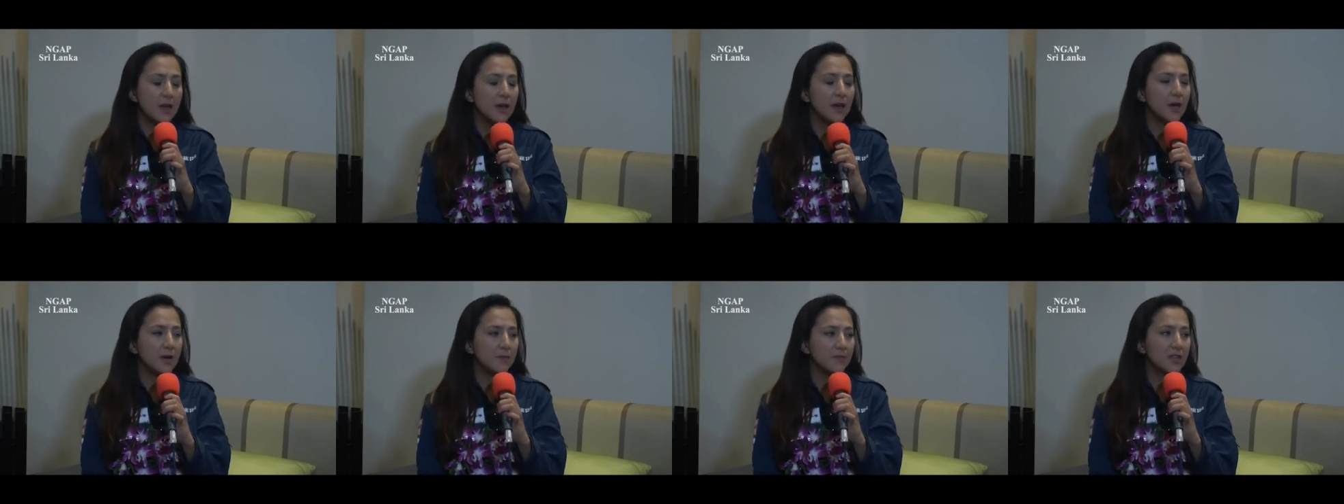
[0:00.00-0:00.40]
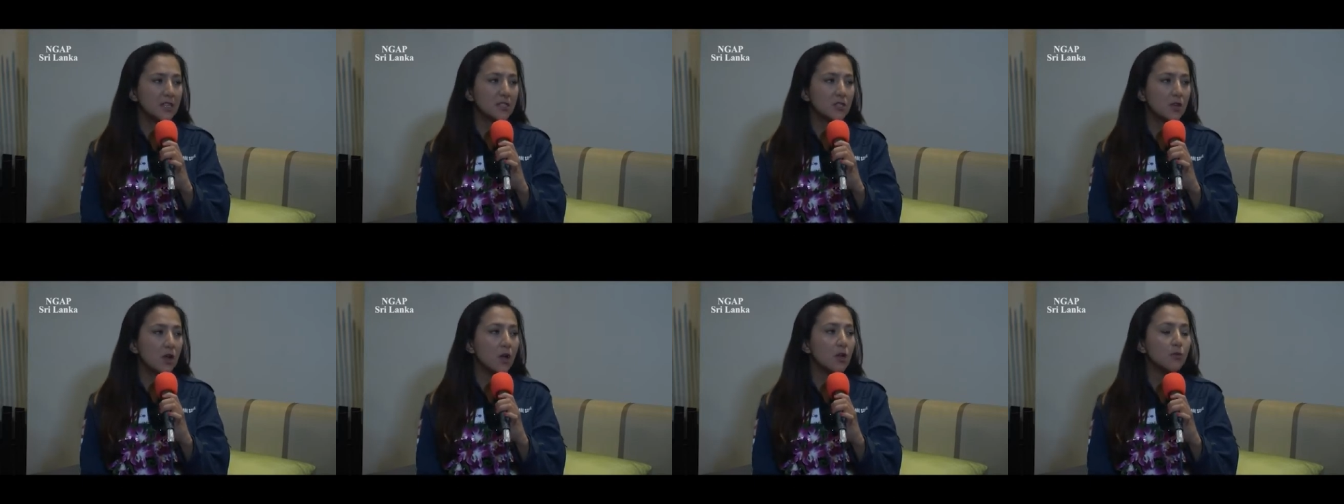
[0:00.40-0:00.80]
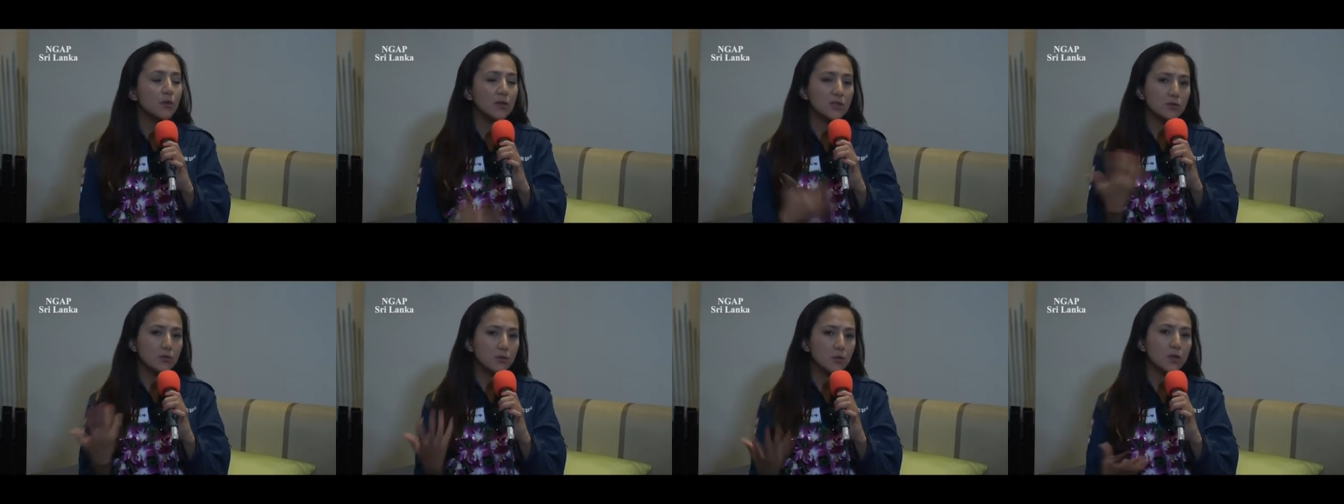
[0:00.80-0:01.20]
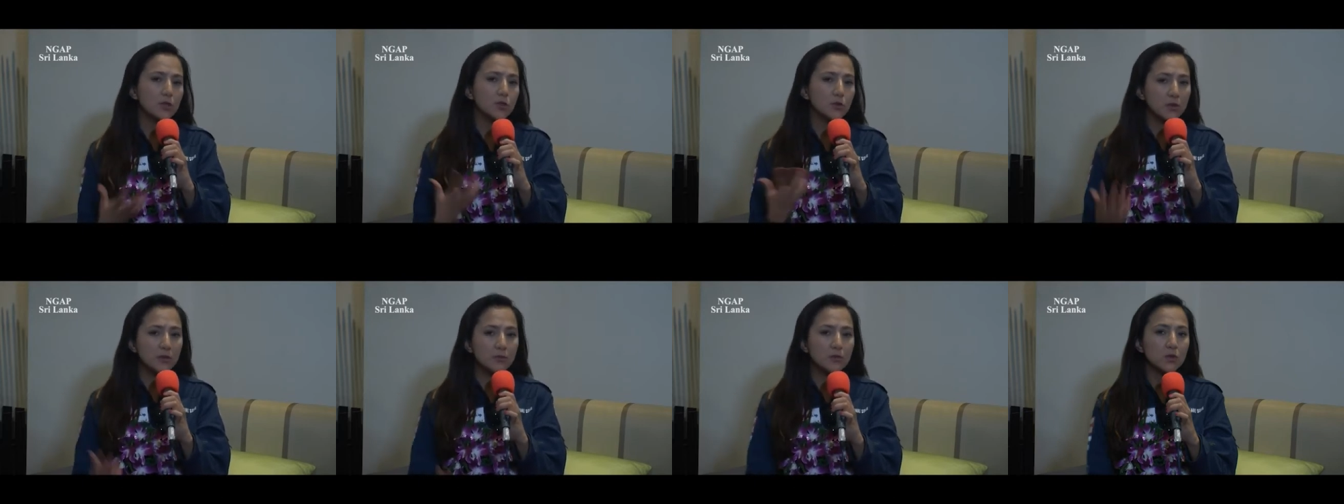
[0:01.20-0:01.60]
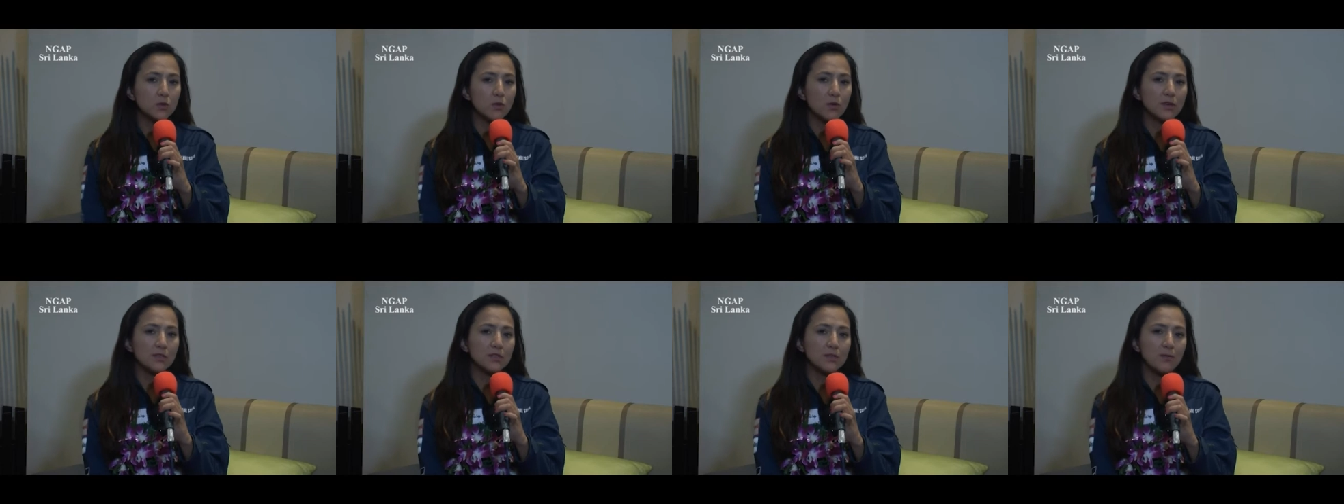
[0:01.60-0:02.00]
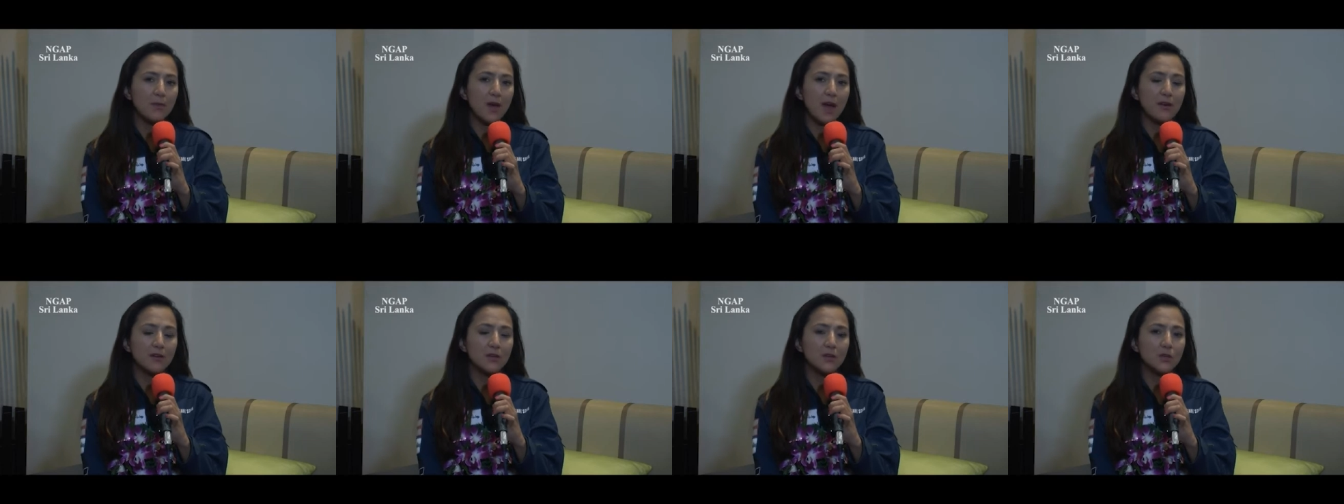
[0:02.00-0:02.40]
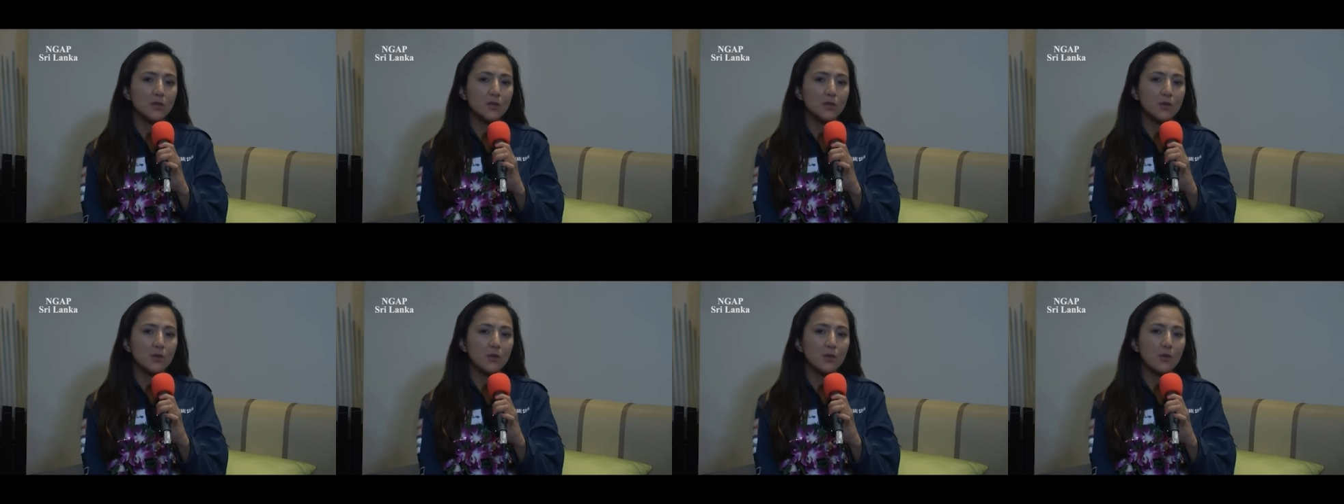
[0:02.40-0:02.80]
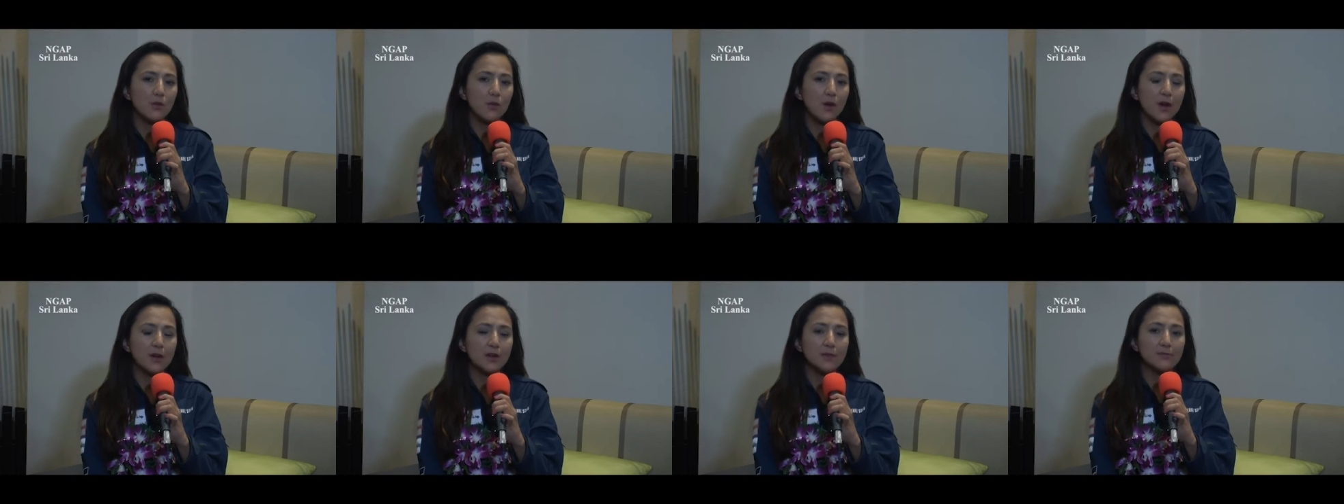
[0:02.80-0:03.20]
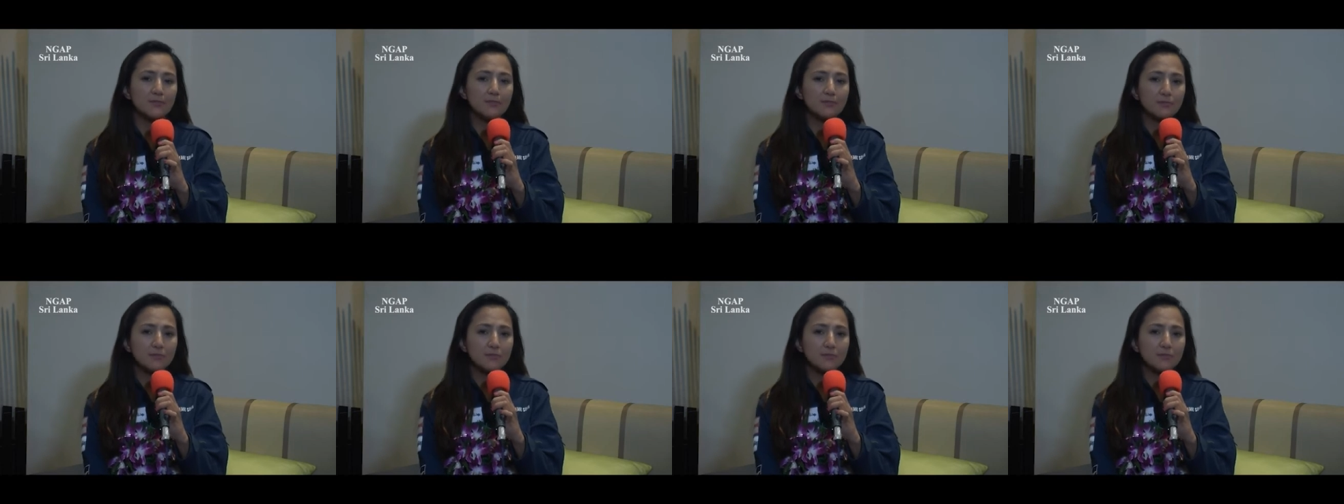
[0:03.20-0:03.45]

That's all what Soar is about, is to